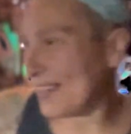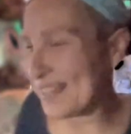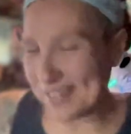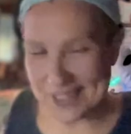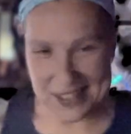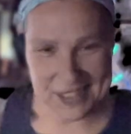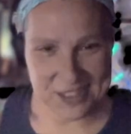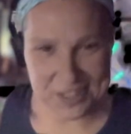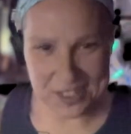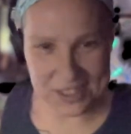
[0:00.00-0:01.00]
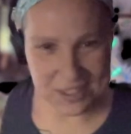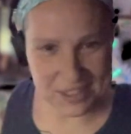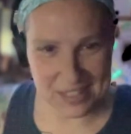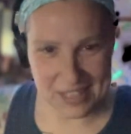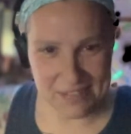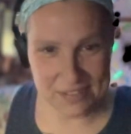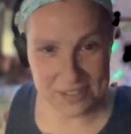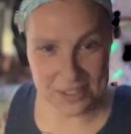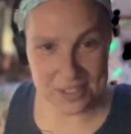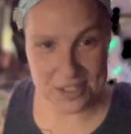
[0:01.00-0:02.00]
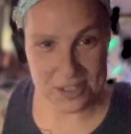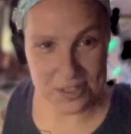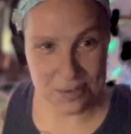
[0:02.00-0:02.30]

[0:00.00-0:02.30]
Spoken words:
God, life is such a